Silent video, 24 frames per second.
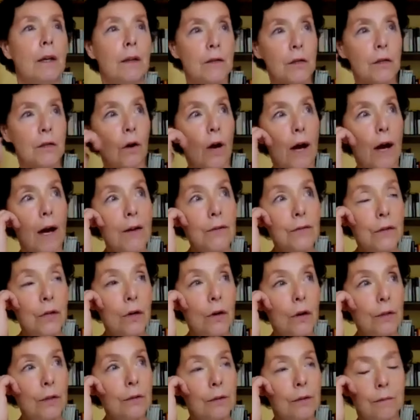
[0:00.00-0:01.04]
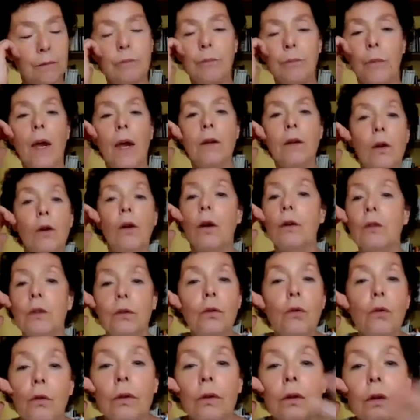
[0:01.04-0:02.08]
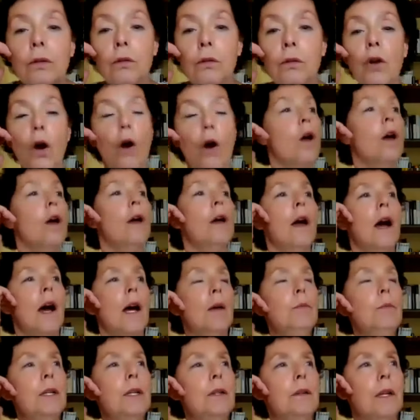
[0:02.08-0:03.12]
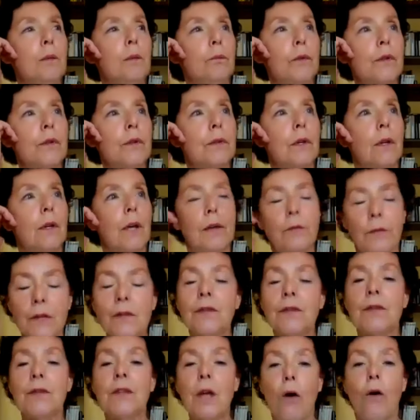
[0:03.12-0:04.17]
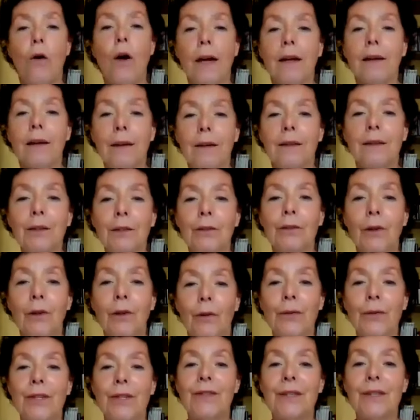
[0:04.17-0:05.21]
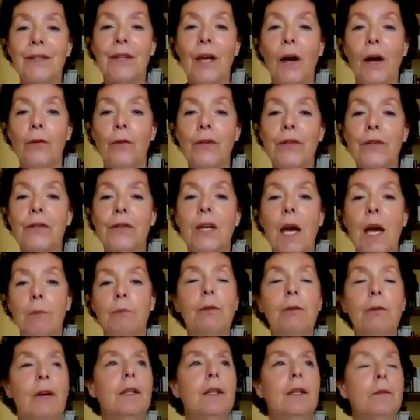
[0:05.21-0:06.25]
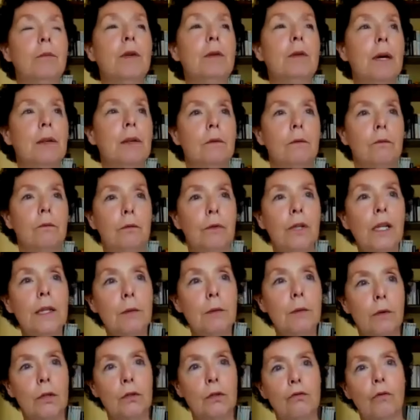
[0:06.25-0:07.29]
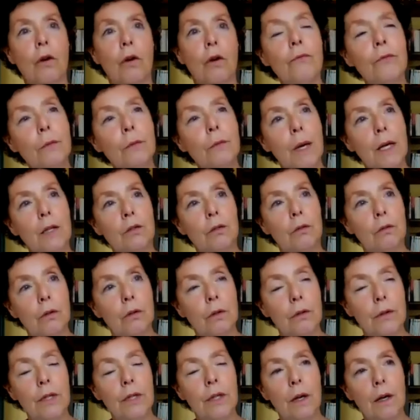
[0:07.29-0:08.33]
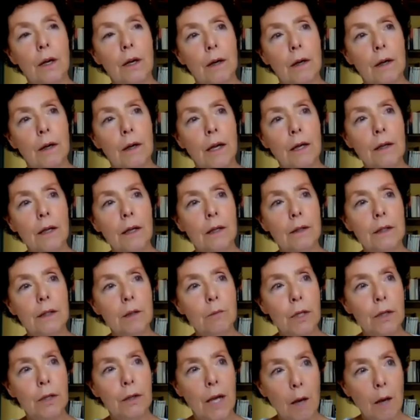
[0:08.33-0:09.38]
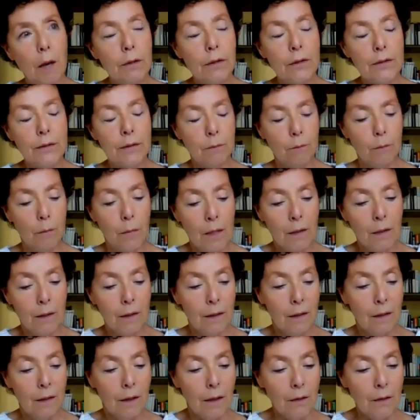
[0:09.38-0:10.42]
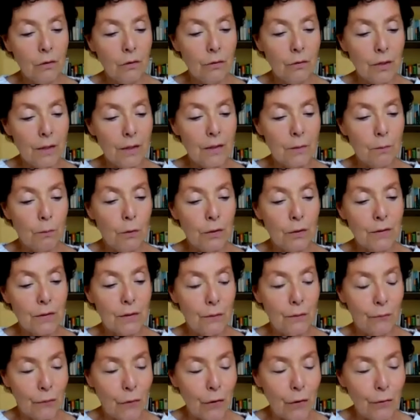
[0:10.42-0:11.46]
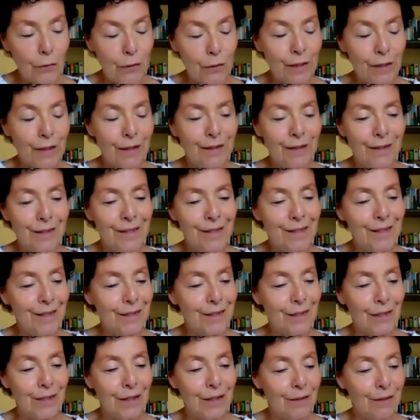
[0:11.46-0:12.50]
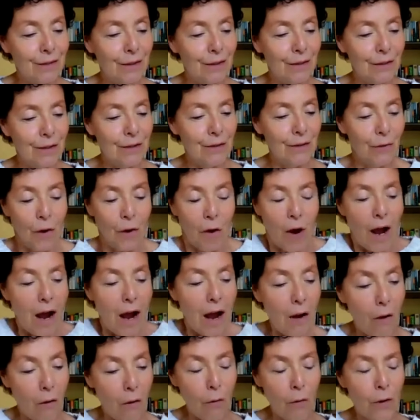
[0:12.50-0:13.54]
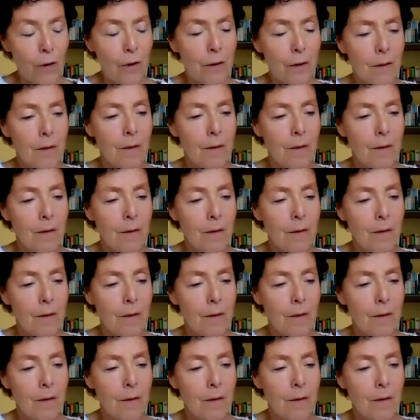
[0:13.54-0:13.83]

so i thought you you you know i mean it was and this is how i you know this is how this captivated me but really what drove the, mitoc- the uh, nad metabolism into this was the following and this is you know how